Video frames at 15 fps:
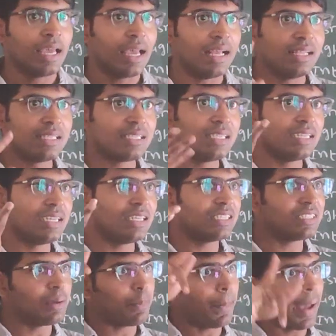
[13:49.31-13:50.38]
LCD
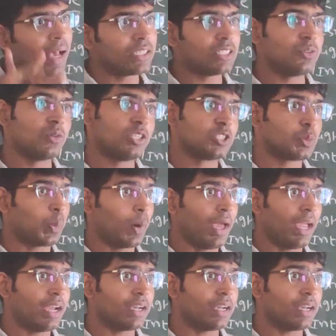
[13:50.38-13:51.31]
is a passive display.